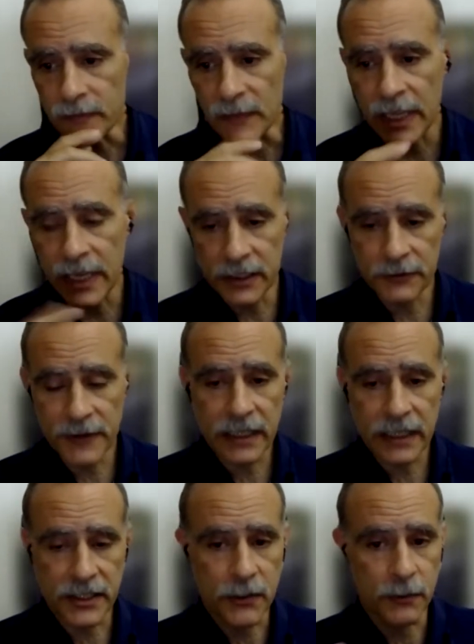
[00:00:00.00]
And in fact,
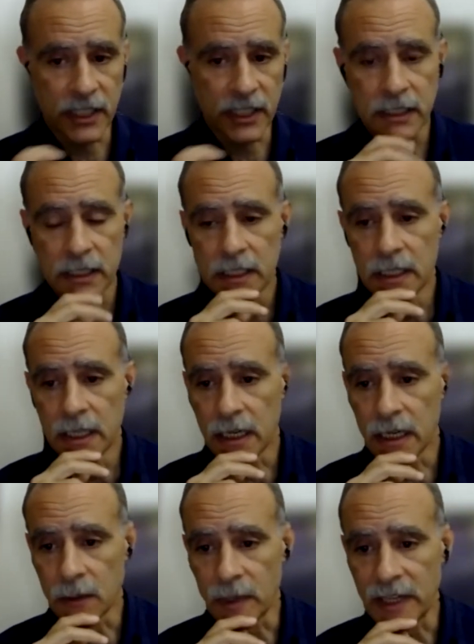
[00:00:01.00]
this work
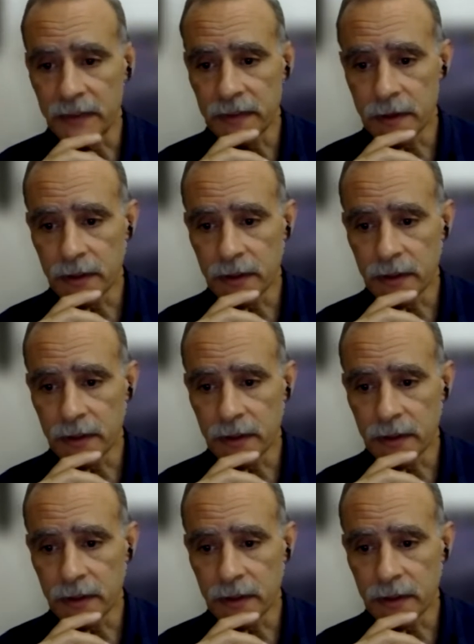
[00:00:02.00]
won